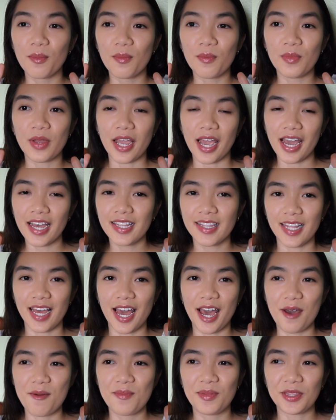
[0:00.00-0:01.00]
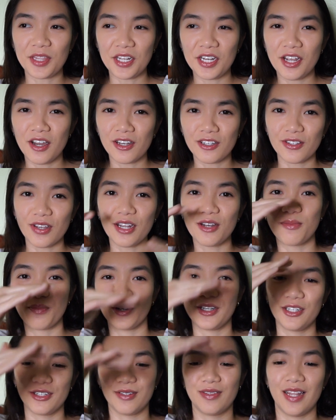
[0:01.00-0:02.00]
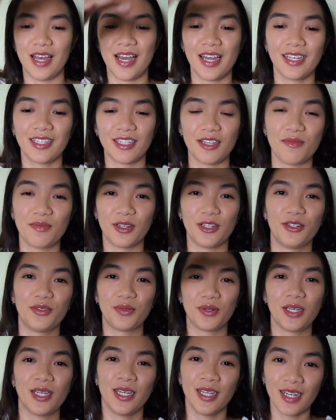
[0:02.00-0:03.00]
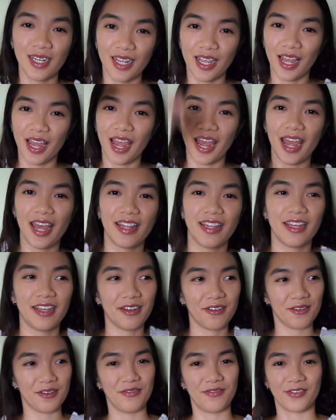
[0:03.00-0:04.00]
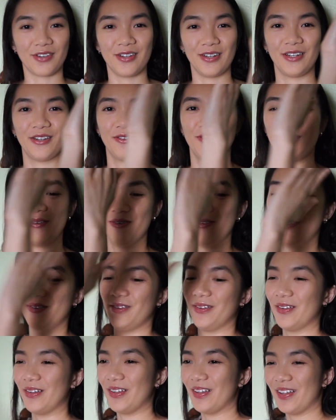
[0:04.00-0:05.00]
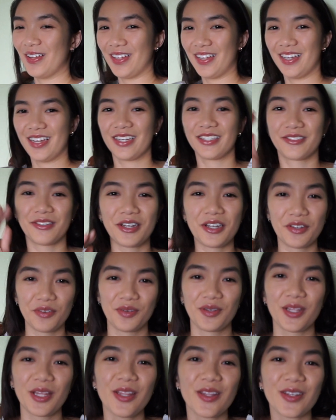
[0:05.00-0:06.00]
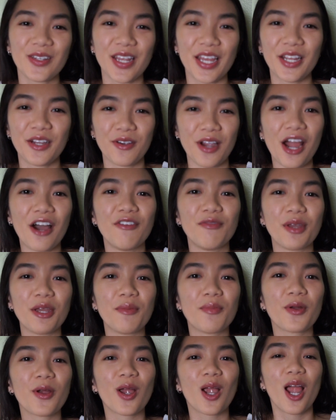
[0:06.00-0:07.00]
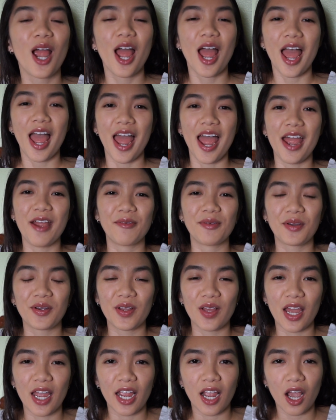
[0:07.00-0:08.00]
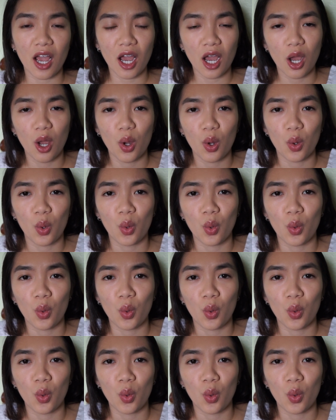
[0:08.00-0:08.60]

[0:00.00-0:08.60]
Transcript: It had that, but then it also had a bunch of lines in between and then vertical. So it really looked like graph paper, and we were like, oh,